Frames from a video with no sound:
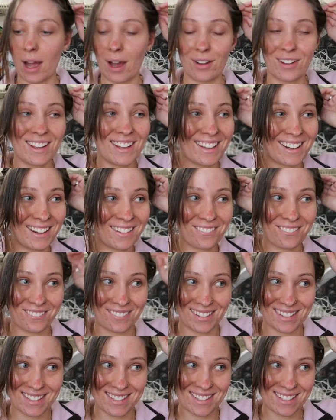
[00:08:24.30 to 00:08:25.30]
how can I
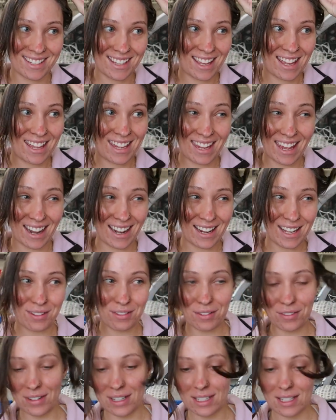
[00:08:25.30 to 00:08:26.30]
fix... Can I
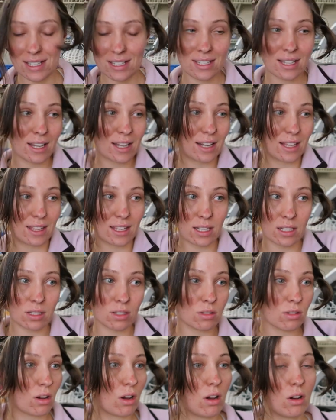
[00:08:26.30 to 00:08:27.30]
even fix this side? I think
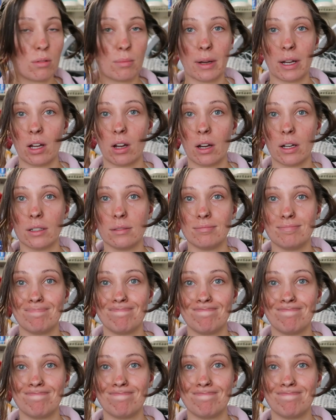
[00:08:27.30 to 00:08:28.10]
it's too... Oh my god.